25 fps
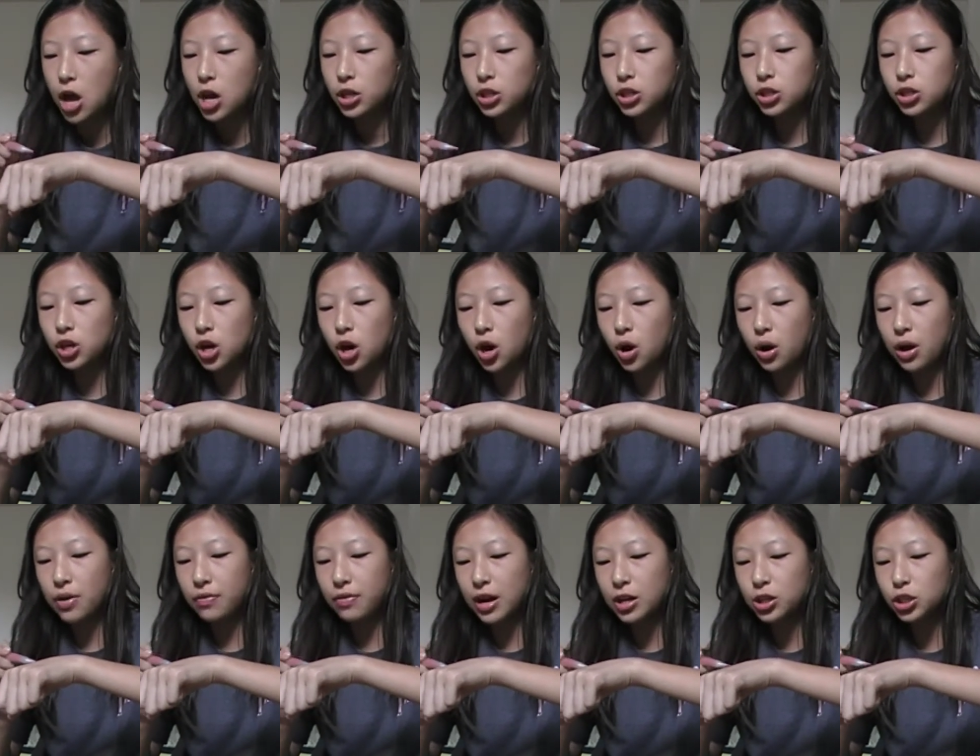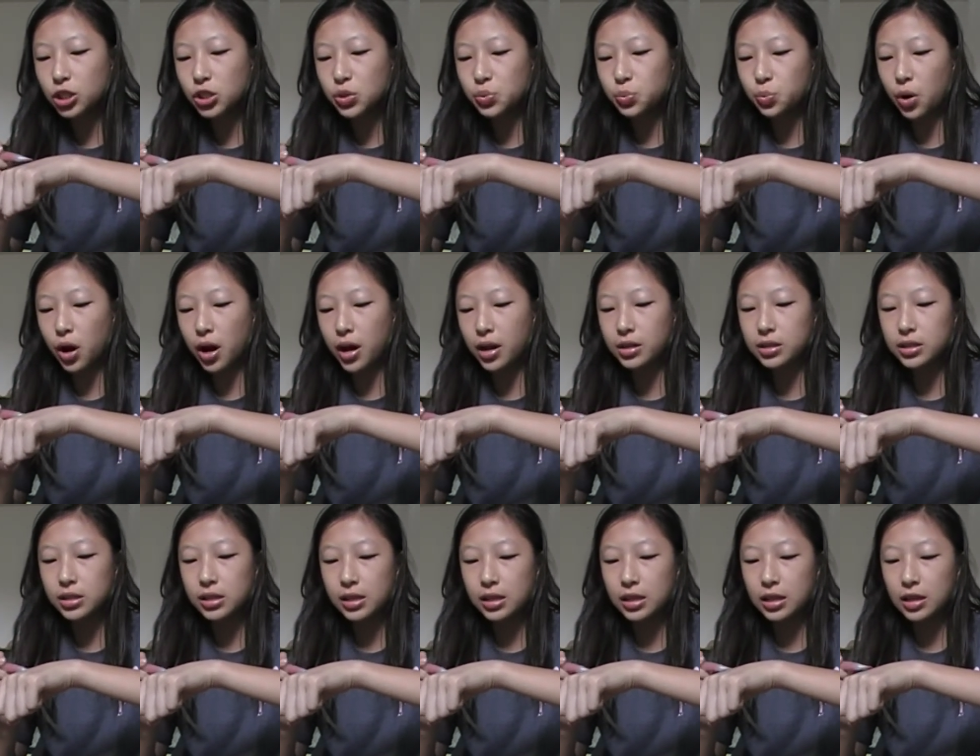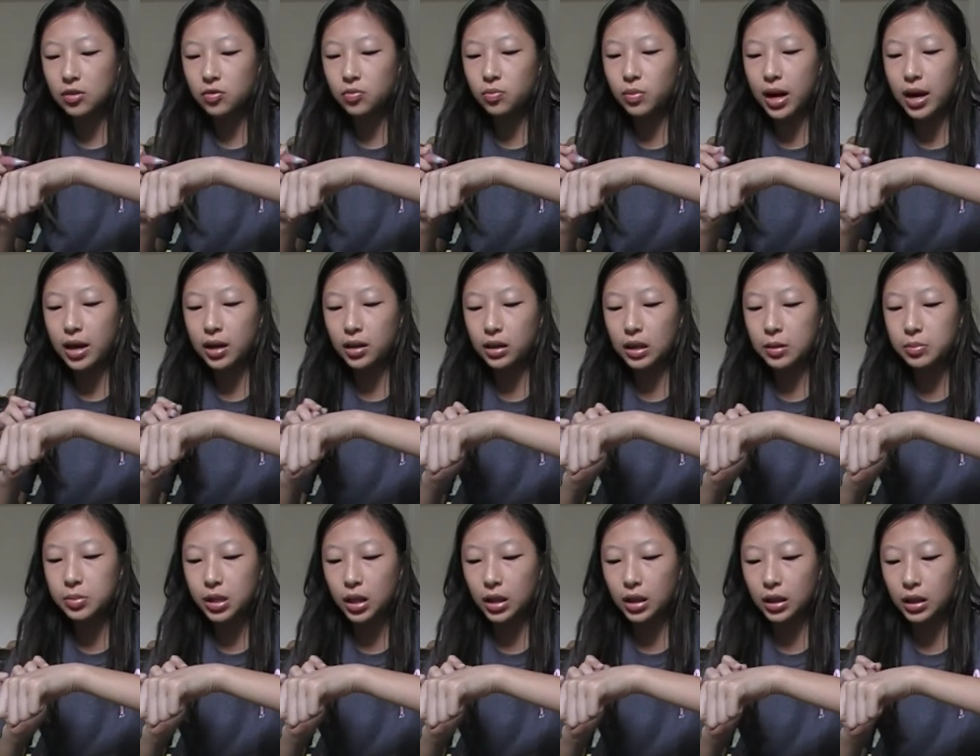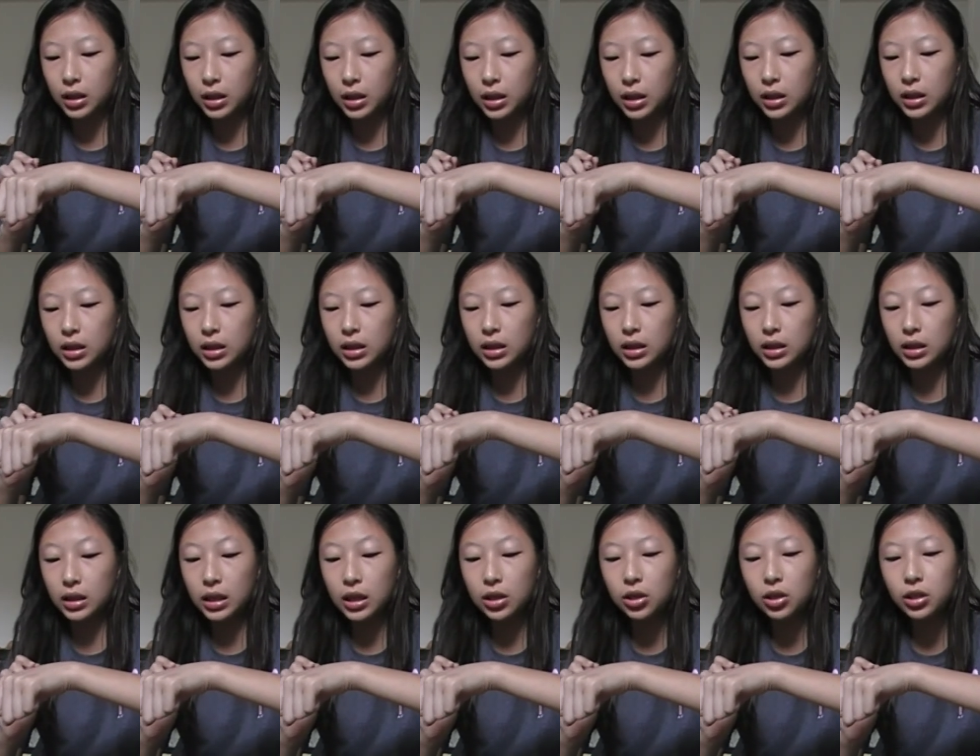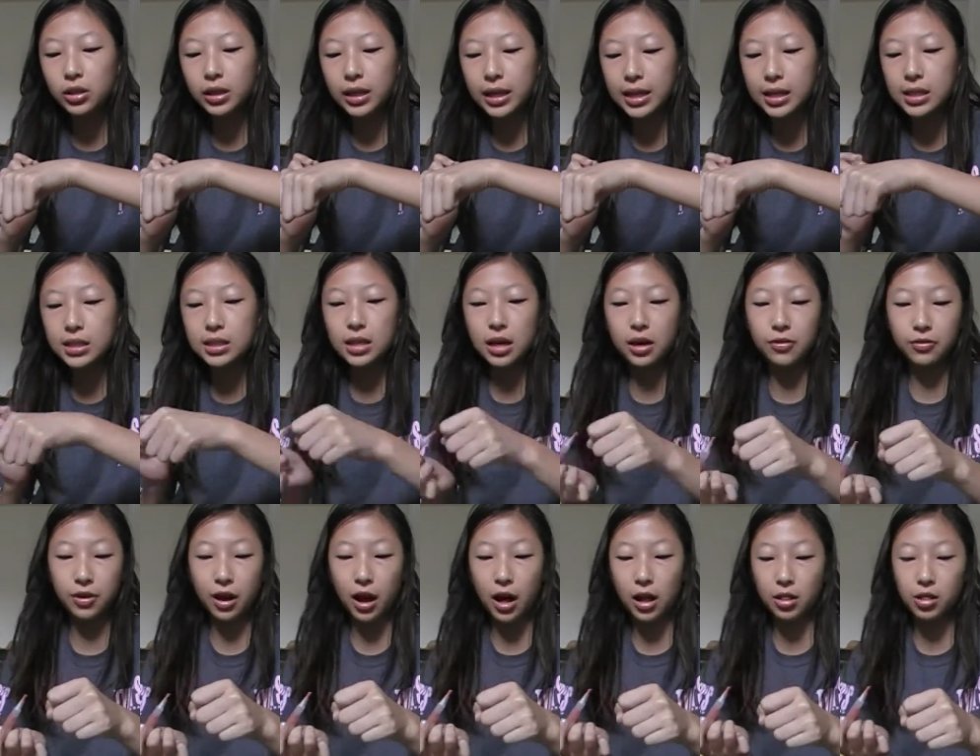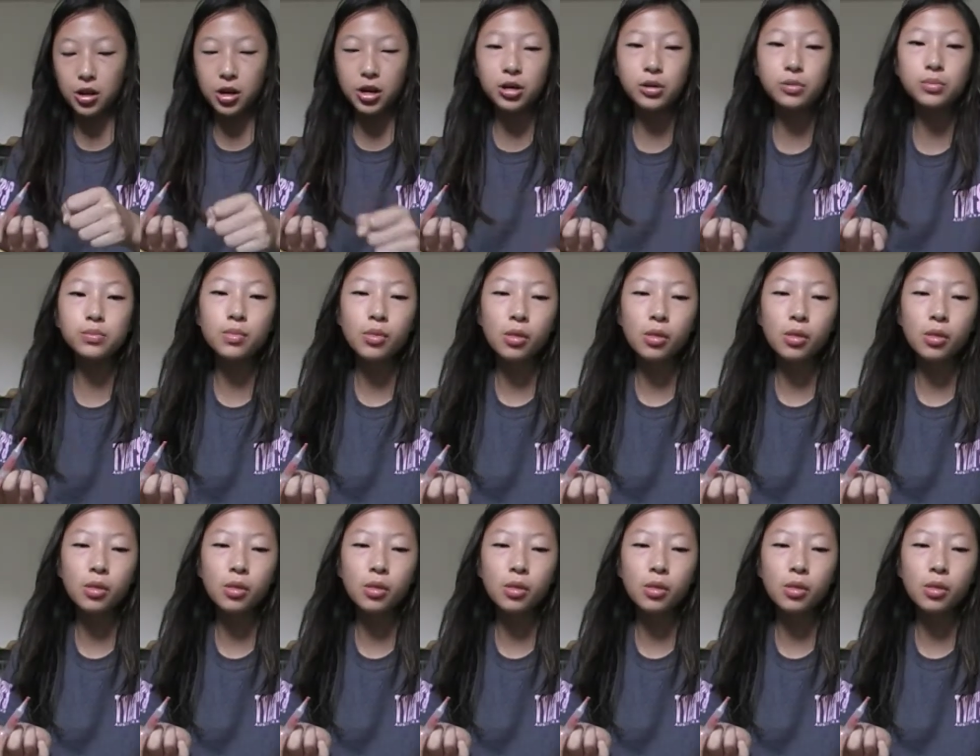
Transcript: So if I just want to give my lips a little hint of color,